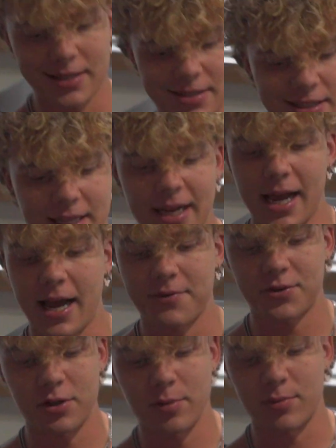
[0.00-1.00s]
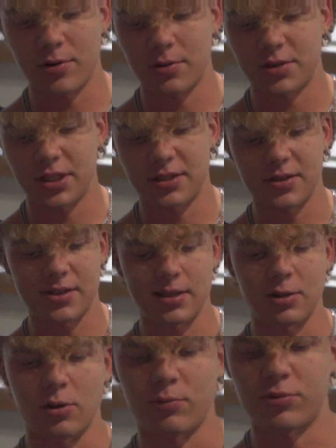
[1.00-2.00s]
I still did like a half scoop of protein, just get
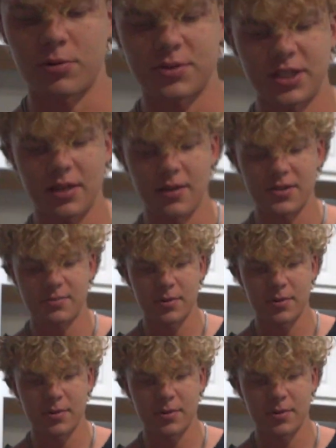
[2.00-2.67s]
a little protein in this